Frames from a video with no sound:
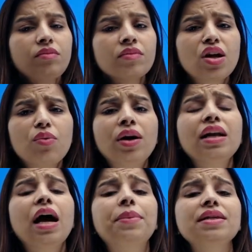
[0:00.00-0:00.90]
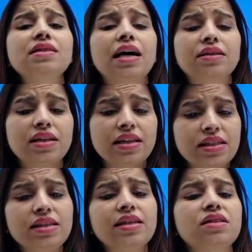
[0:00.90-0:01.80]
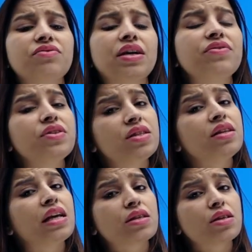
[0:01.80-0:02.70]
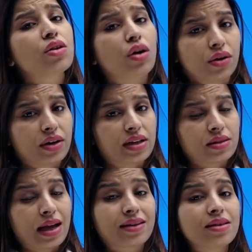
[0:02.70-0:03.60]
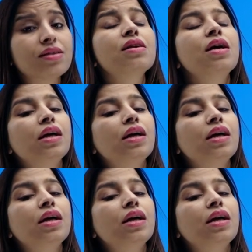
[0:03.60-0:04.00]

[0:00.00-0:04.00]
Now what happens that in 1885 Indian National Congress that is